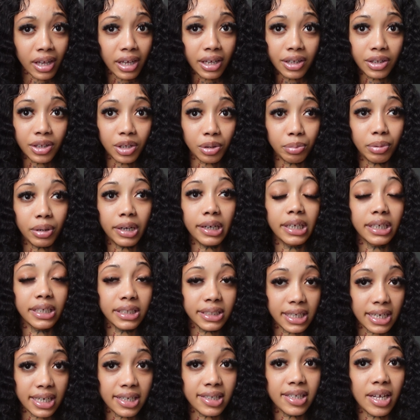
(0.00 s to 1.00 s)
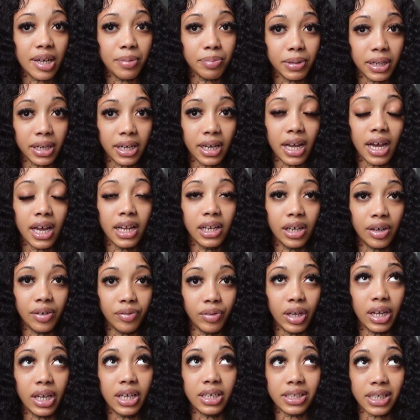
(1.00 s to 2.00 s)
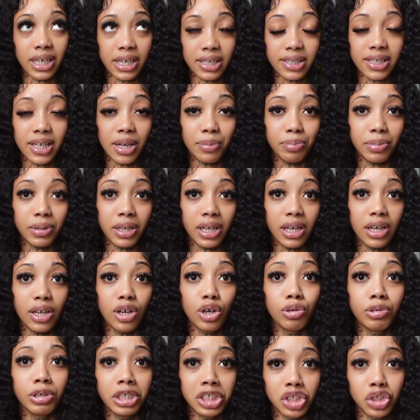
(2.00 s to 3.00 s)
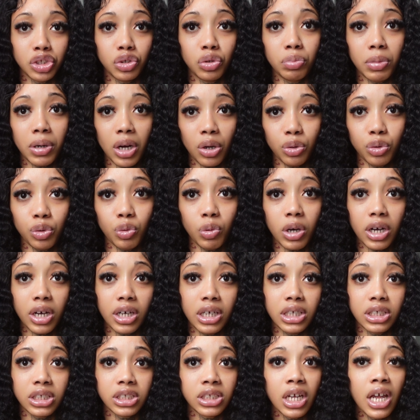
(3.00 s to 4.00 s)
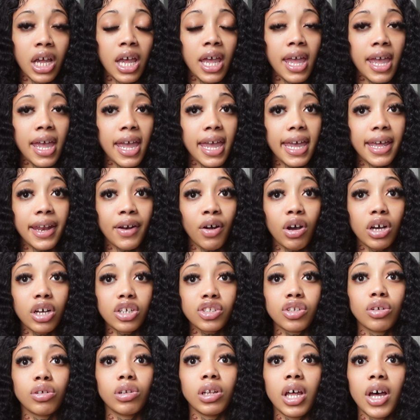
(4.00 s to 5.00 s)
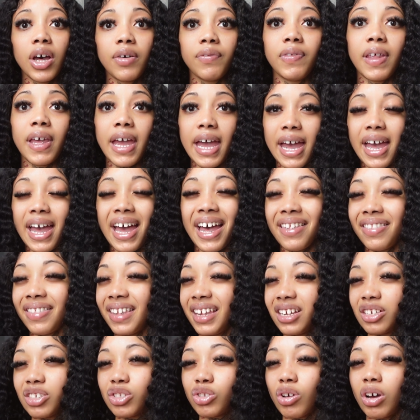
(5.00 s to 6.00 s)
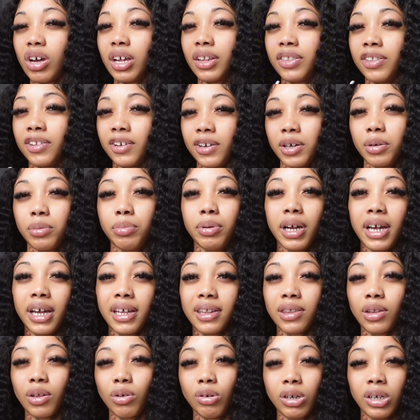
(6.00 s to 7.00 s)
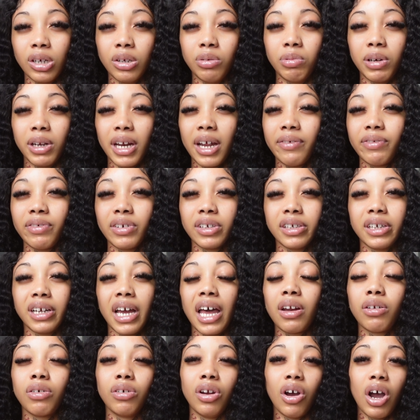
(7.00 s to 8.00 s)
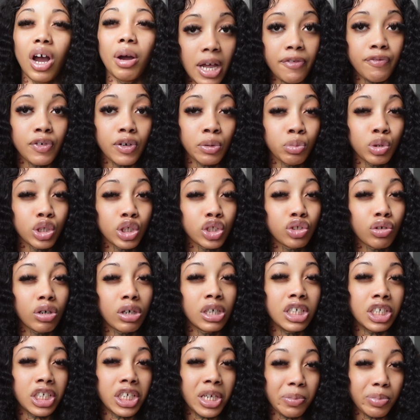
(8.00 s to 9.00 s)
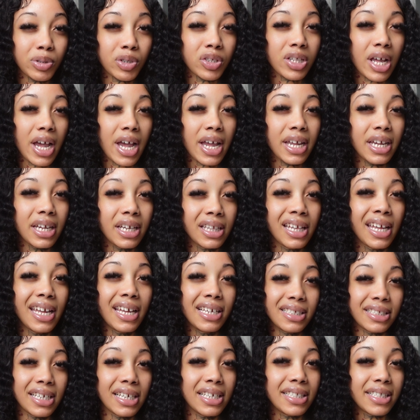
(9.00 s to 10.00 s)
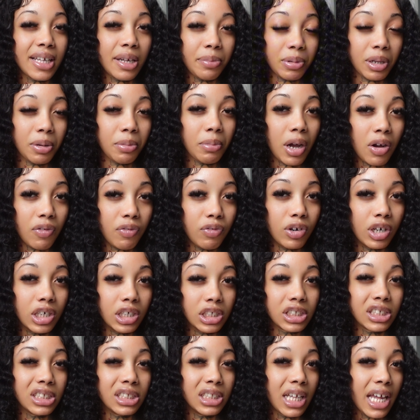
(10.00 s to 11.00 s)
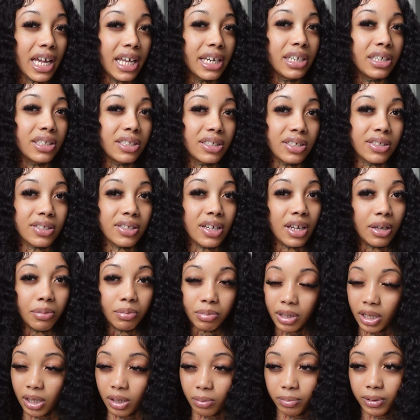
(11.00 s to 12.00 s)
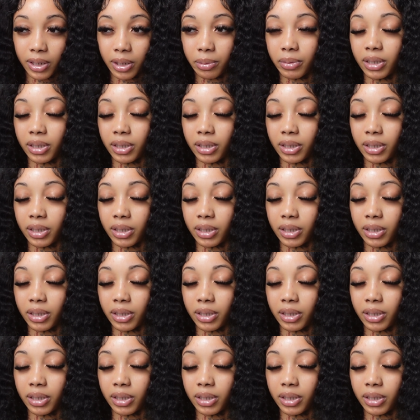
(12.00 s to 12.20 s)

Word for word: either, but antiseptic, I love the antiseptic original mouthwash. And I also love that, I think it's called Third Breath or whatever, I don't know. If you're more so on the cheaper side, get the antiseptic mouthwash, because that does the same thing pretty